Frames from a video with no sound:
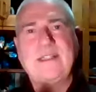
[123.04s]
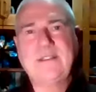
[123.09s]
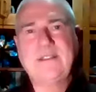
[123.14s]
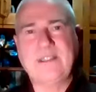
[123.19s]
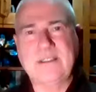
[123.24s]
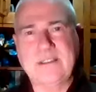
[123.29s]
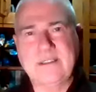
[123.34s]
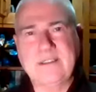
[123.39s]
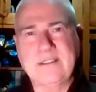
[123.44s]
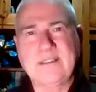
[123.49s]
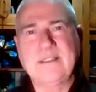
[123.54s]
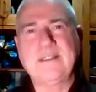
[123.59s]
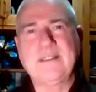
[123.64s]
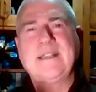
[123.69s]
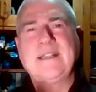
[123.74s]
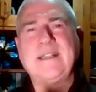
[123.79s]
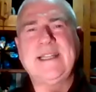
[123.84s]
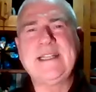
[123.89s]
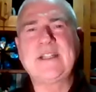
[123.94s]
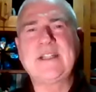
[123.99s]
each
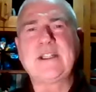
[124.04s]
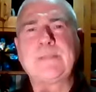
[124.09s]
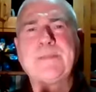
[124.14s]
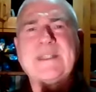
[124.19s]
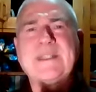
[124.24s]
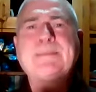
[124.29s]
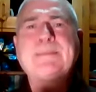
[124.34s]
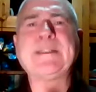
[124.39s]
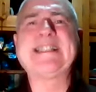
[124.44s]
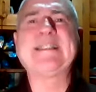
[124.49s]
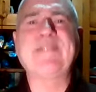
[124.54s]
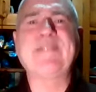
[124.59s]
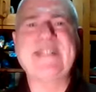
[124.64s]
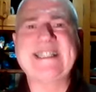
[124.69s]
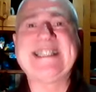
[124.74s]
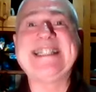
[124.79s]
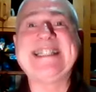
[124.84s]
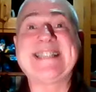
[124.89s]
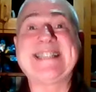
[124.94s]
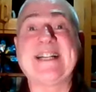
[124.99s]
specific
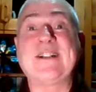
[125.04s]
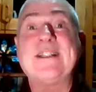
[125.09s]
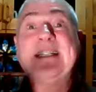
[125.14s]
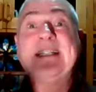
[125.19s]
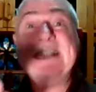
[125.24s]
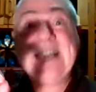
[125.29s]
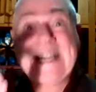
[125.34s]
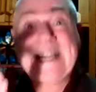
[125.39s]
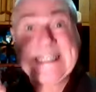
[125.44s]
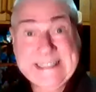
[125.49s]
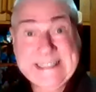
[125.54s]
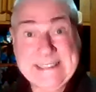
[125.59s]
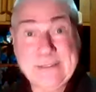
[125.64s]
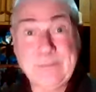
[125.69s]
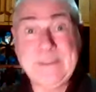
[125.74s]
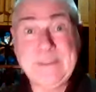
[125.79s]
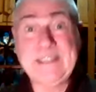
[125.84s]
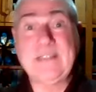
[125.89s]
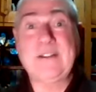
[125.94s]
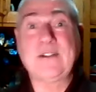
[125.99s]
detail a little
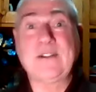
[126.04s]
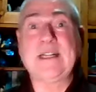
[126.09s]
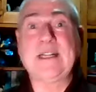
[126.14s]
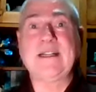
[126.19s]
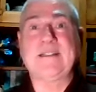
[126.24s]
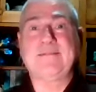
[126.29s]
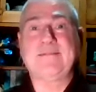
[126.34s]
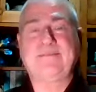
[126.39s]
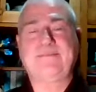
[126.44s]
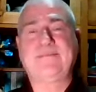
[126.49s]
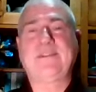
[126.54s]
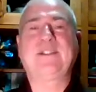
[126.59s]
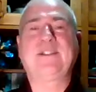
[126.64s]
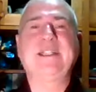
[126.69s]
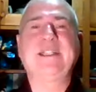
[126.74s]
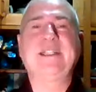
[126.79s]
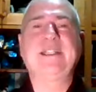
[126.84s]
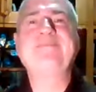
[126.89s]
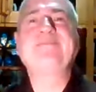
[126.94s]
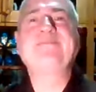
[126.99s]
bit longer,
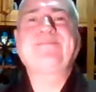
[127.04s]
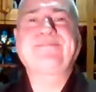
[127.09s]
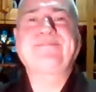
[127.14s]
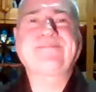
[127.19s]
okay?